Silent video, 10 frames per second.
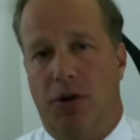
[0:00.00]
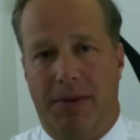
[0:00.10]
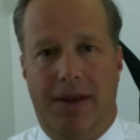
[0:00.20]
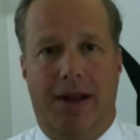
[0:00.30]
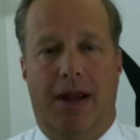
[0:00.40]

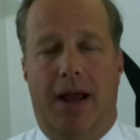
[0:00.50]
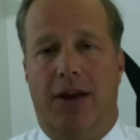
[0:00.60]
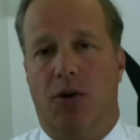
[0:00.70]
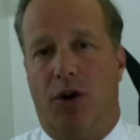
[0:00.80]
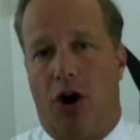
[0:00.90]

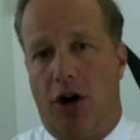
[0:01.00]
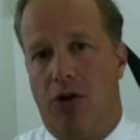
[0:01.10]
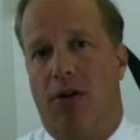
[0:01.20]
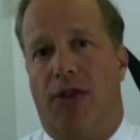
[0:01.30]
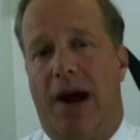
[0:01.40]
And you would
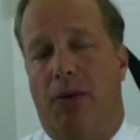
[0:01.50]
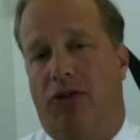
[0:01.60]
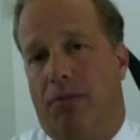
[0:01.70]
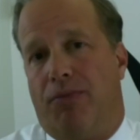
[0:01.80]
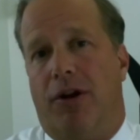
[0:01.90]
argue that that
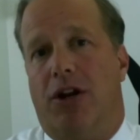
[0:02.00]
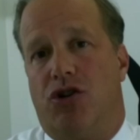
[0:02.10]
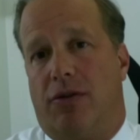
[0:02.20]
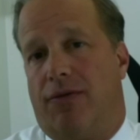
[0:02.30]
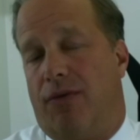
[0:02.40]
was a
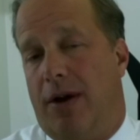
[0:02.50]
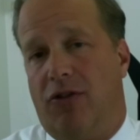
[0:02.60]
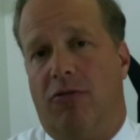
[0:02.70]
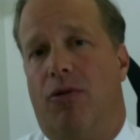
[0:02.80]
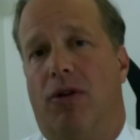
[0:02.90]
breach of
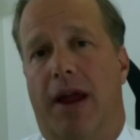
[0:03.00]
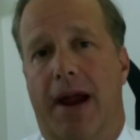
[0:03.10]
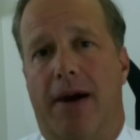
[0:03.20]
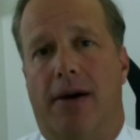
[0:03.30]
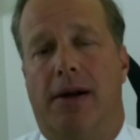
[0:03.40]
reasonable
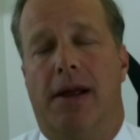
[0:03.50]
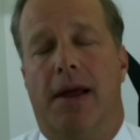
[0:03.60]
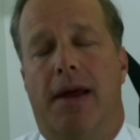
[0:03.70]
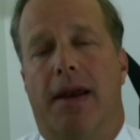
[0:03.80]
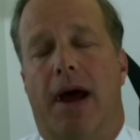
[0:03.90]
care.
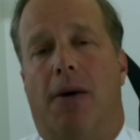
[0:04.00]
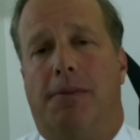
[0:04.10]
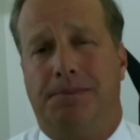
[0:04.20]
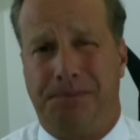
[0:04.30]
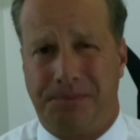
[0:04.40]
Now,